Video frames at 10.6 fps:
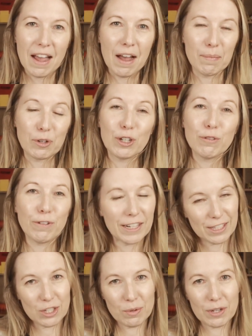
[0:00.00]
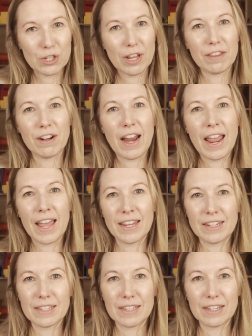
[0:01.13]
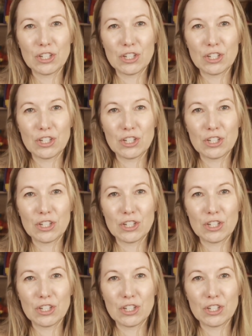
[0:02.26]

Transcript: um, good friends to each other, and